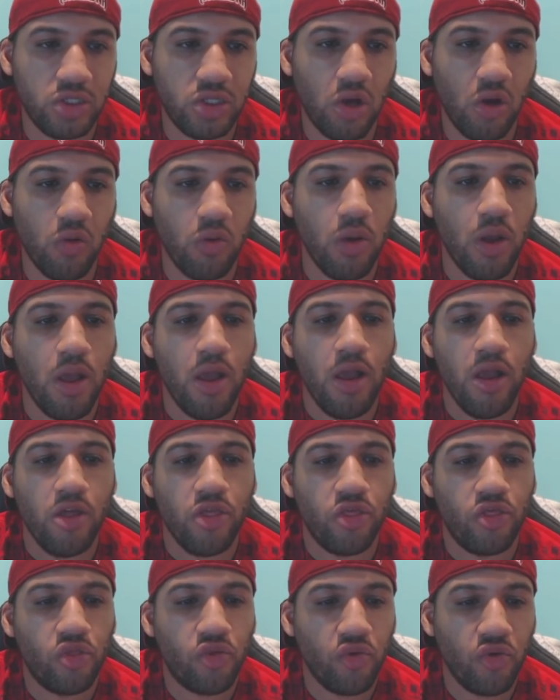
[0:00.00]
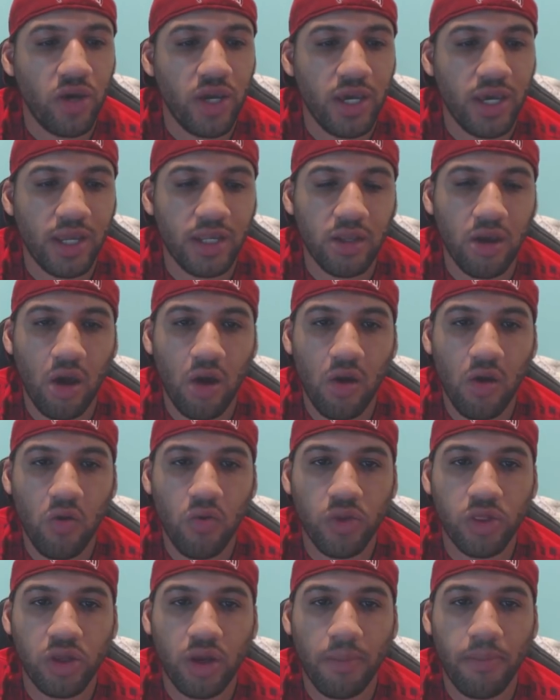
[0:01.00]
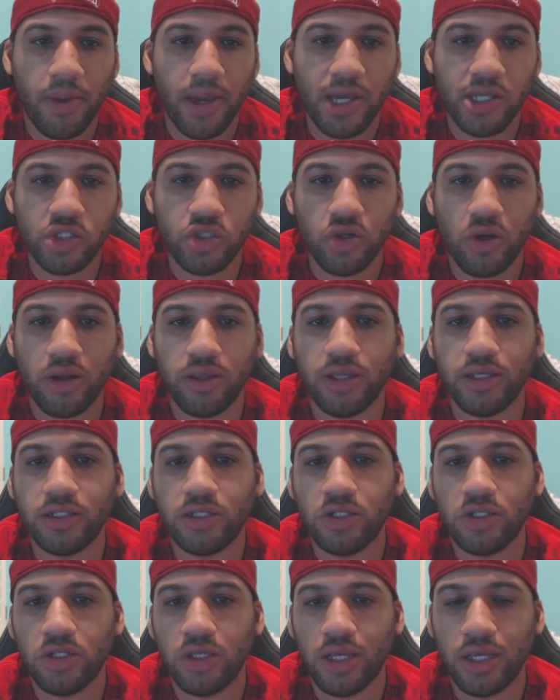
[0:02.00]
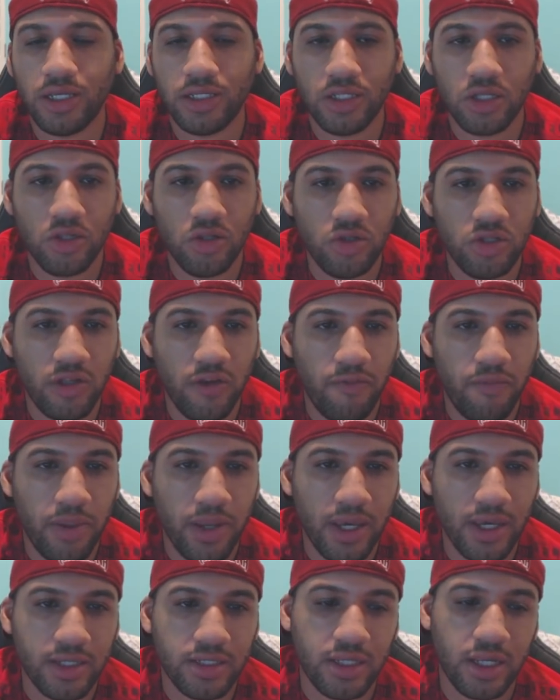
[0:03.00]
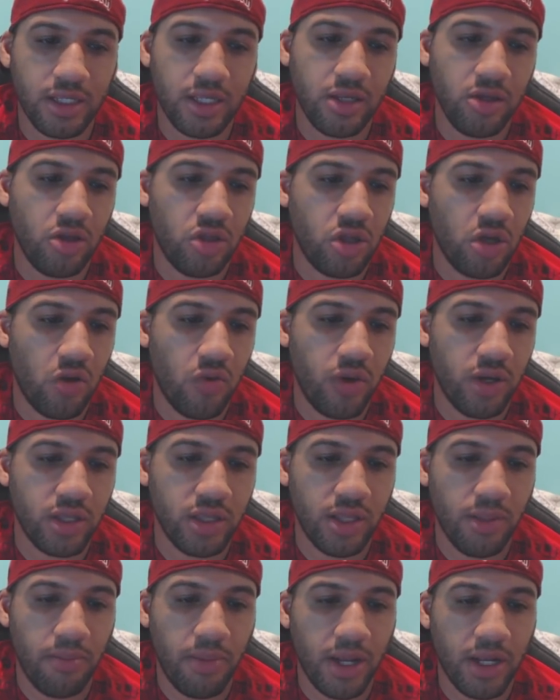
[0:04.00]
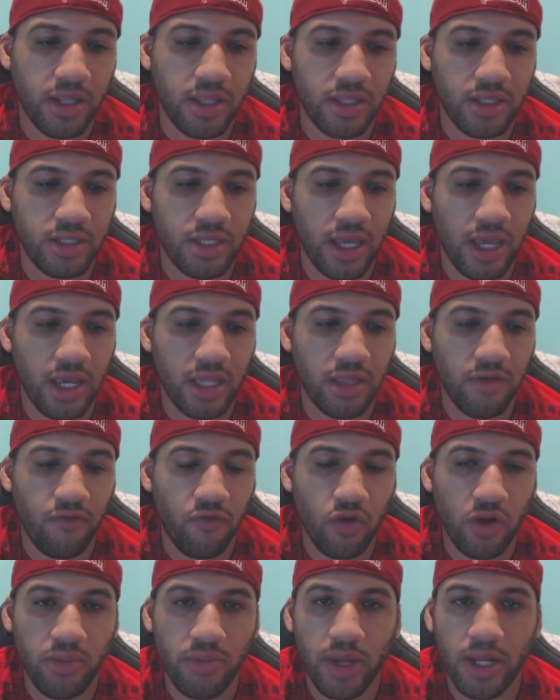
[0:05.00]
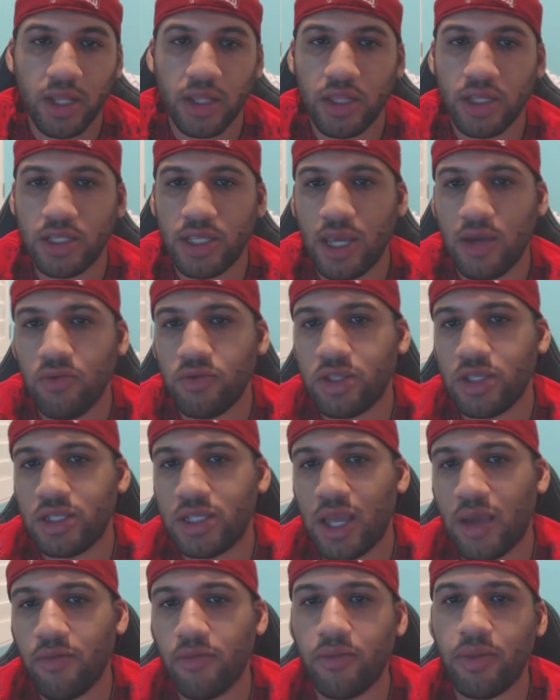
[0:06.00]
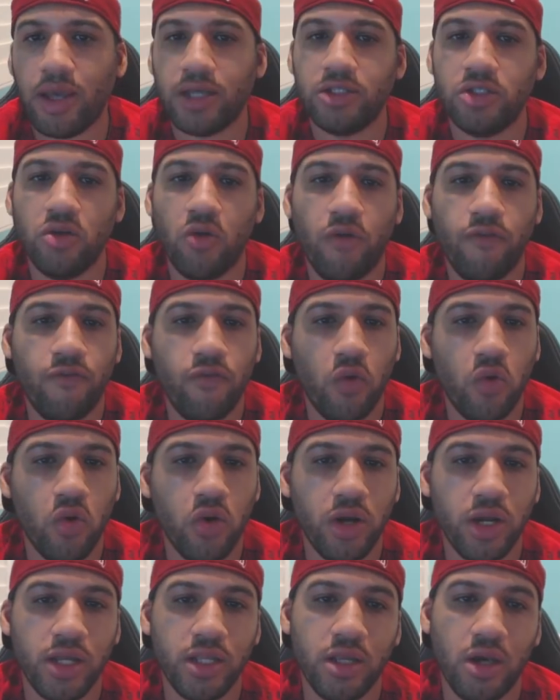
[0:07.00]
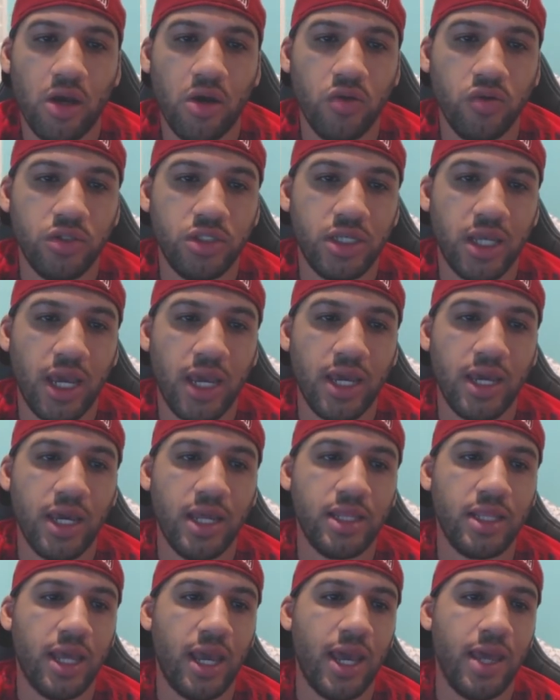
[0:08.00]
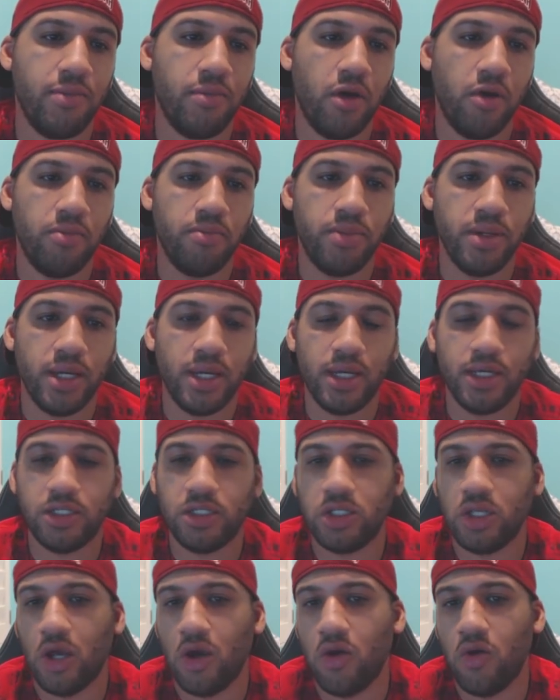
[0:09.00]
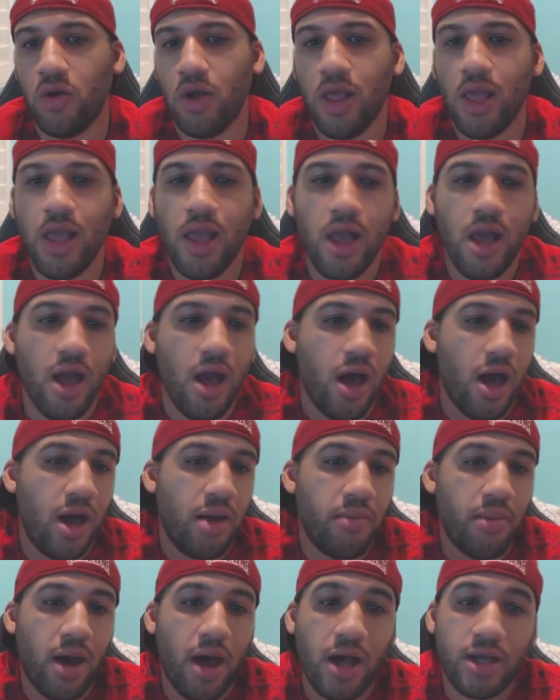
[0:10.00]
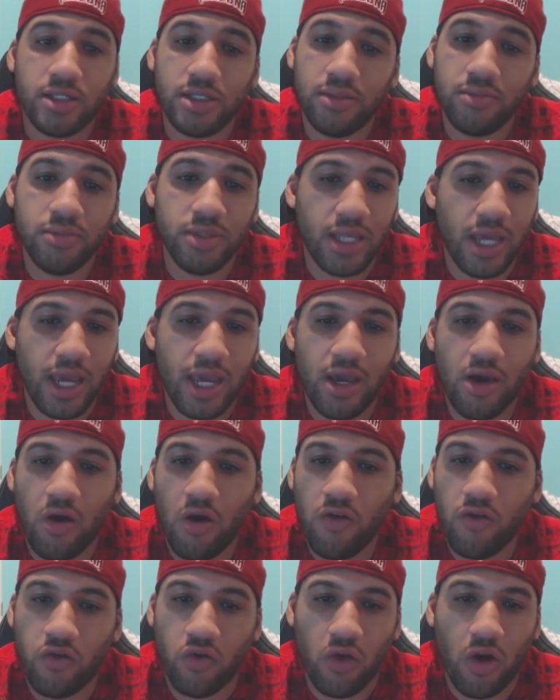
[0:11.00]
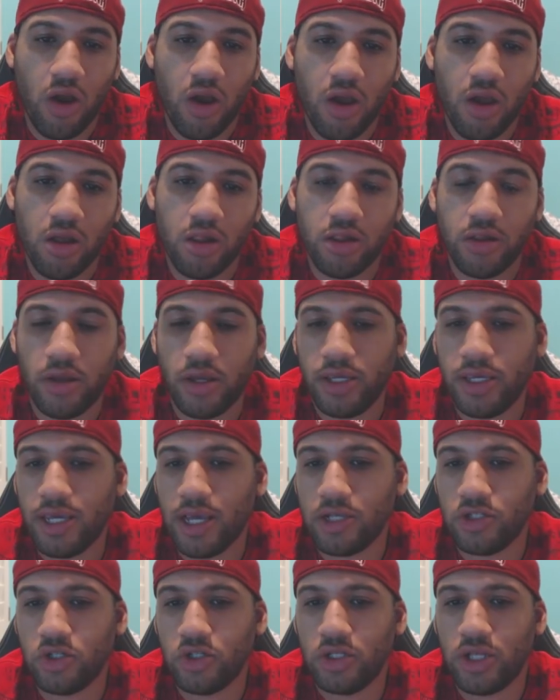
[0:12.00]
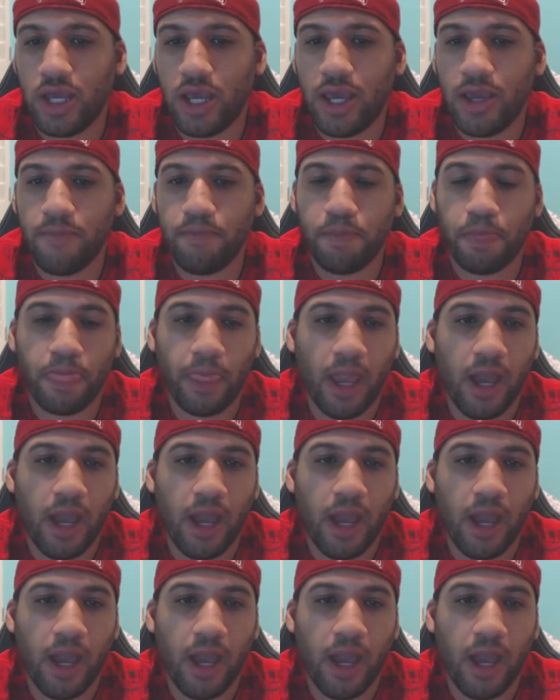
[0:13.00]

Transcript: So 3-0 with our Patreon exclusive picks, and then you throw in the bet of the day, the free bet of the day with the Diamondbacks. So 4-0 day in the MLB. So awesome day overall yesterday.